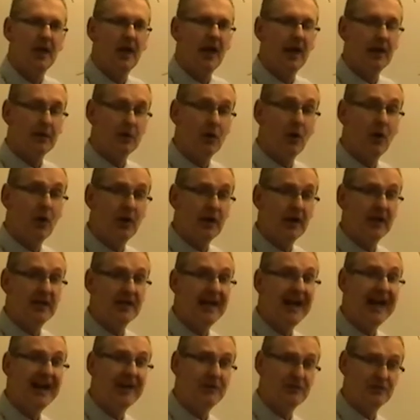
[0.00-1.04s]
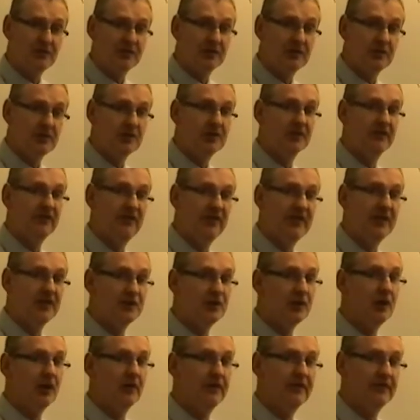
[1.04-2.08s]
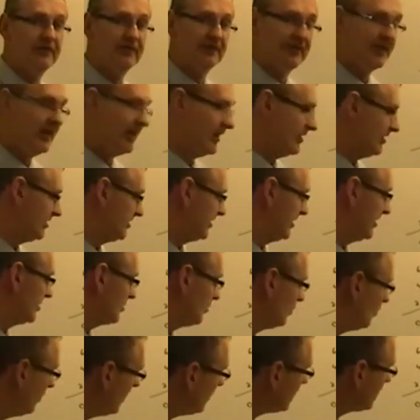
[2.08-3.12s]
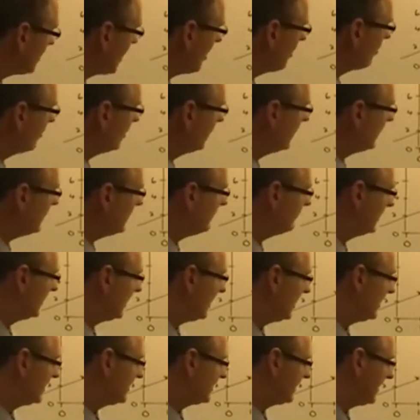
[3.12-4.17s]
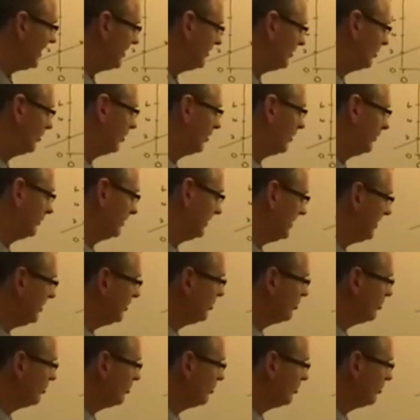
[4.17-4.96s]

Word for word: And all I now do to finish off this is, we don't leave it like that normally.